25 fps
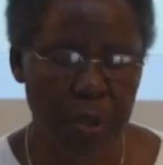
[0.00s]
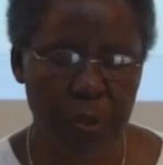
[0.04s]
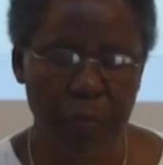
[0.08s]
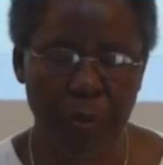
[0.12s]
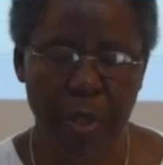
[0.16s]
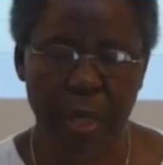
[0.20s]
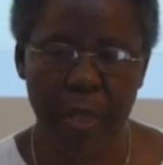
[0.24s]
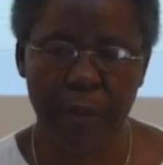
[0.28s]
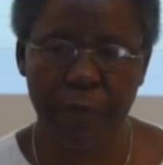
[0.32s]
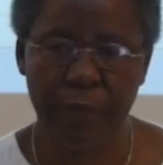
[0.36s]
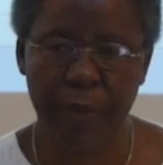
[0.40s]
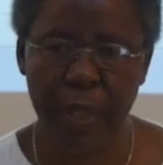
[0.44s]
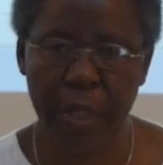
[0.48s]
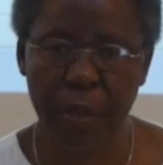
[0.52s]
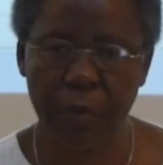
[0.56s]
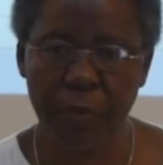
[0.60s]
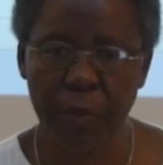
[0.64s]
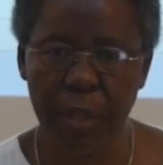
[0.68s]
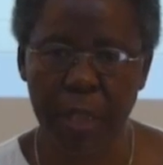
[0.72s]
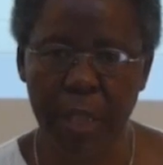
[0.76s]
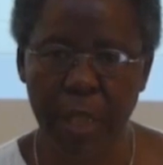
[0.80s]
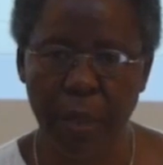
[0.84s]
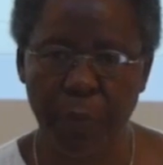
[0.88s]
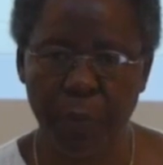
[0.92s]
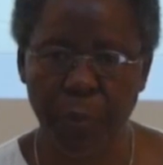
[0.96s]
because we had
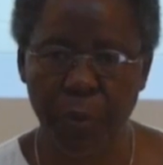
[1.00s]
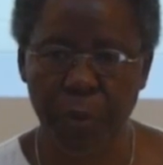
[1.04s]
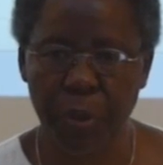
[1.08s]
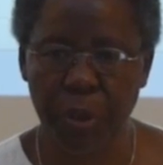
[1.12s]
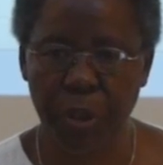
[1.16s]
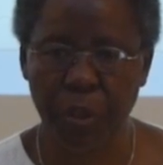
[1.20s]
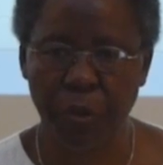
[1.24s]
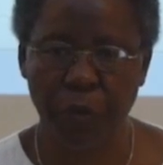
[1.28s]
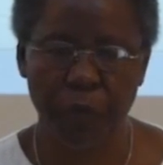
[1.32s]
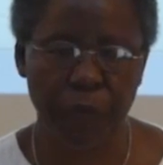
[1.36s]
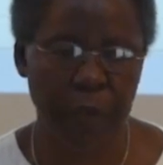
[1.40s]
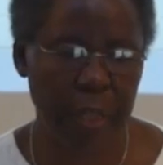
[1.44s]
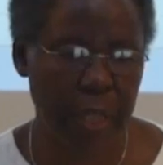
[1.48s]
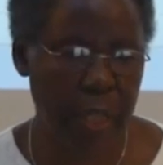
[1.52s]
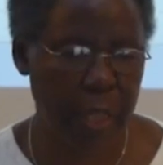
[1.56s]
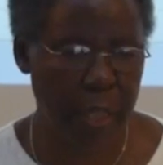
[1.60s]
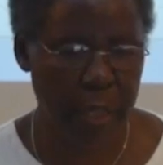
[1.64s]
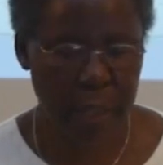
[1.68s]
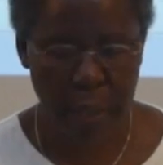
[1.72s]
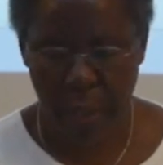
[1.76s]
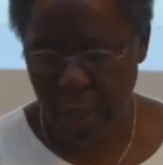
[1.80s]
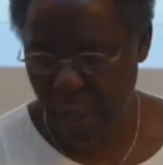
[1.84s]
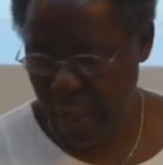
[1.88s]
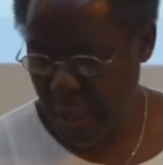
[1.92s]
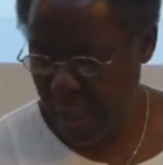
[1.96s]
very good support of
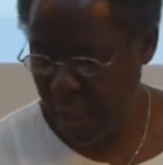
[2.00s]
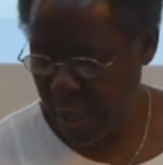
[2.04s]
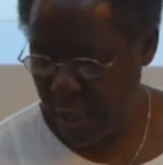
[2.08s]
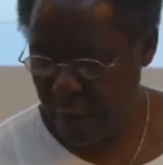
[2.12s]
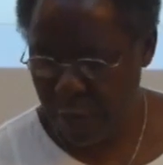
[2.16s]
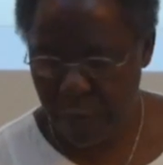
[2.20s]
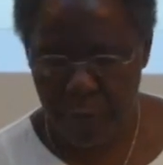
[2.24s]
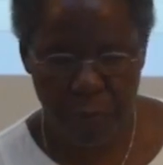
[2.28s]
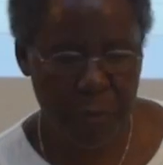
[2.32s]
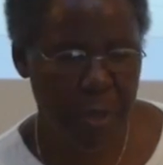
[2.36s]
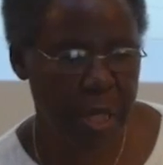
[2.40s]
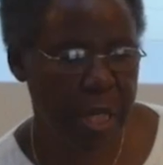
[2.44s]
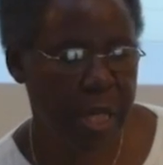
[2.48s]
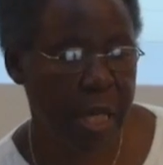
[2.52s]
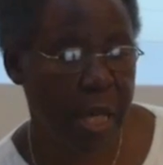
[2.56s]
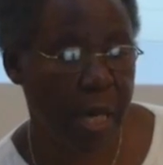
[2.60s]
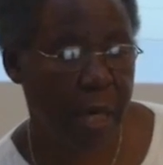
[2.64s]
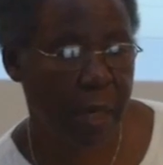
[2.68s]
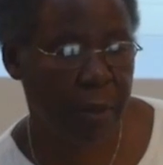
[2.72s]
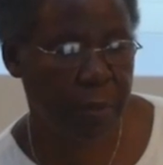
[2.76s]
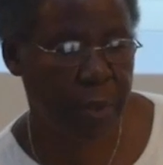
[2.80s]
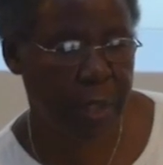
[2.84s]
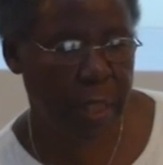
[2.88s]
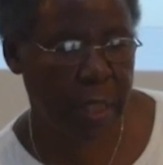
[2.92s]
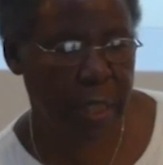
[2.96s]
the
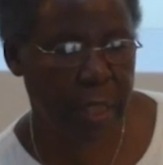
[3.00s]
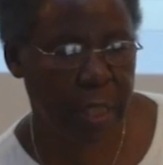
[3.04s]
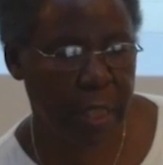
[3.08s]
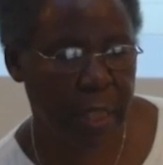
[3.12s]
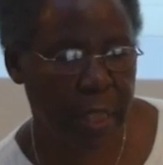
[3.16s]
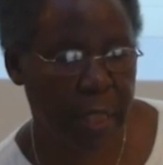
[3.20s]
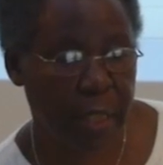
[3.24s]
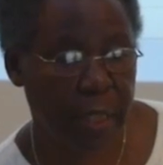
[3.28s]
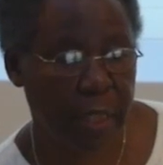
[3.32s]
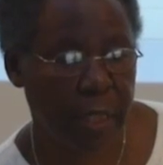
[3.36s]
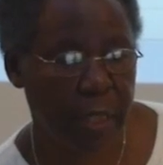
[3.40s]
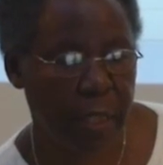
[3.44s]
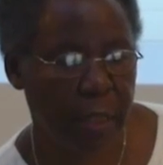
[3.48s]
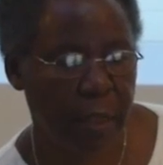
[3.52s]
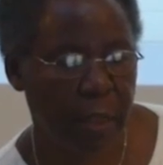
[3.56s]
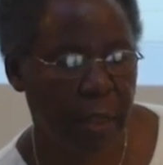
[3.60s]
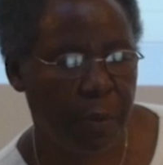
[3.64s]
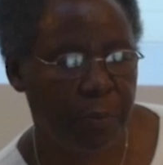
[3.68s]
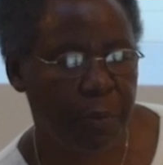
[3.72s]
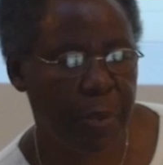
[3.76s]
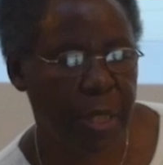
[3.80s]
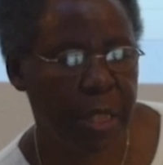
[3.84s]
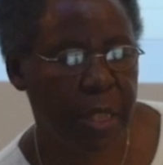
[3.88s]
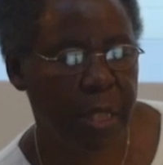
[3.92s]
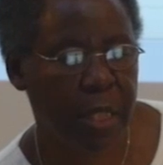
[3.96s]
media houses
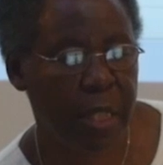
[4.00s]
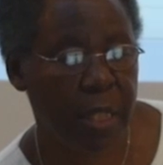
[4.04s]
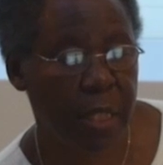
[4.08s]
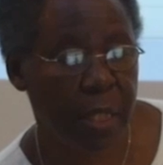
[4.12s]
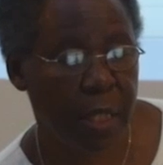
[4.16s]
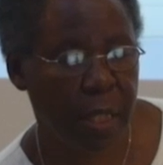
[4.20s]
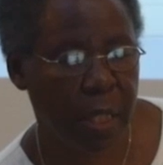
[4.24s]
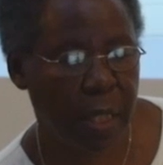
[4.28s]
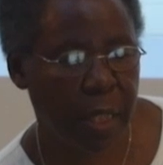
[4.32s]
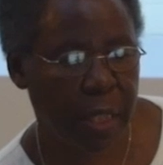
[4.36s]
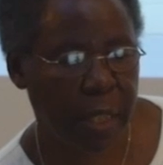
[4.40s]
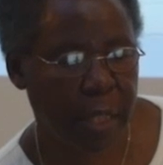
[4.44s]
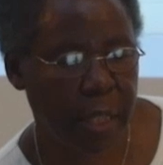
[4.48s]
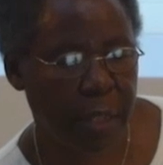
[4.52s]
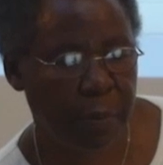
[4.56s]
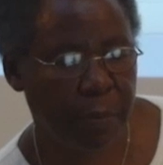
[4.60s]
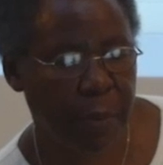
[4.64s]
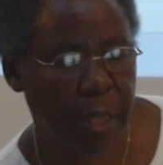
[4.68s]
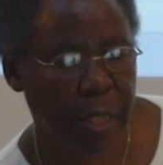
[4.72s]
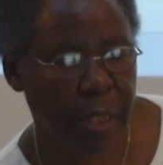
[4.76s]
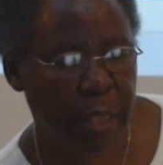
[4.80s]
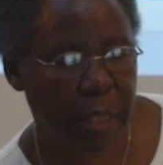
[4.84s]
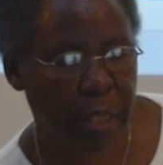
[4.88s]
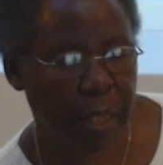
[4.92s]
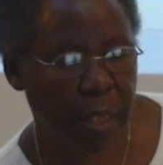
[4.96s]
based
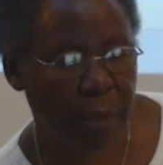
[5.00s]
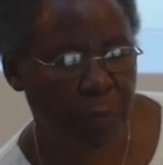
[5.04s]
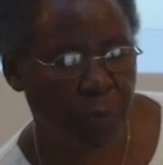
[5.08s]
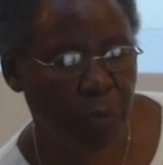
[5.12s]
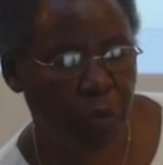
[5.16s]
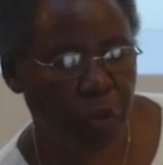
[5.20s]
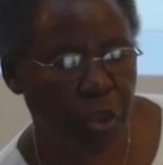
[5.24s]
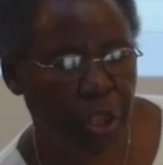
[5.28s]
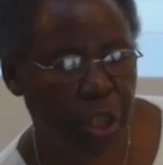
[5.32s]
in